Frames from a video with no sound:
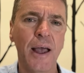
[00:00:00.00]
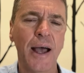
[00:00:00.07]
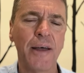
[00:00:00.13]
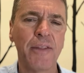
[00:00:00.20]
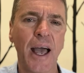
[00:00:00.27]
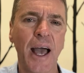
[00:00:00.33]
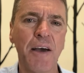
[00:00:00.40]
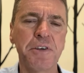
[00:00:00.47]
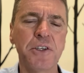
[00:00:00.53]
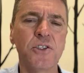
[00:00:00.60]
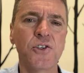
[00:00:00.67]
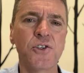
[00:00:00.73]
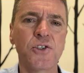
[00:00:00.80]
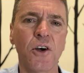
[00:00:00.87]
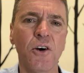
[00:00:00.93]
and they're having
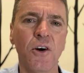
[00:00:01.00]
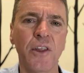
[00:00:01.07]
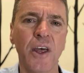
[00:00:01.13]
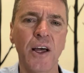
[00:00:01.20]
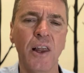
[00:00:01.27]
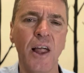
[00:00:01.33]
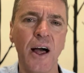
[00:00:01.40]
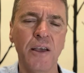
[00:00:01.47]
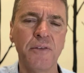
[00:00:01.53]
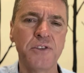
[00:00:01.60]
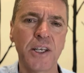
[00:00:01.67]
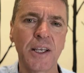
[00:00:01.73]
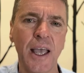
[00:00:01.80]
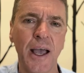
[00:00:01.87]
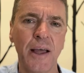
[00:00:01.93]
to start their lives
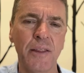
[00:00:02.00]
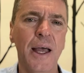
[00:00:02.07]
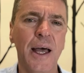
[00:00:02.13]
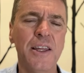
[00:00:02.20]
again.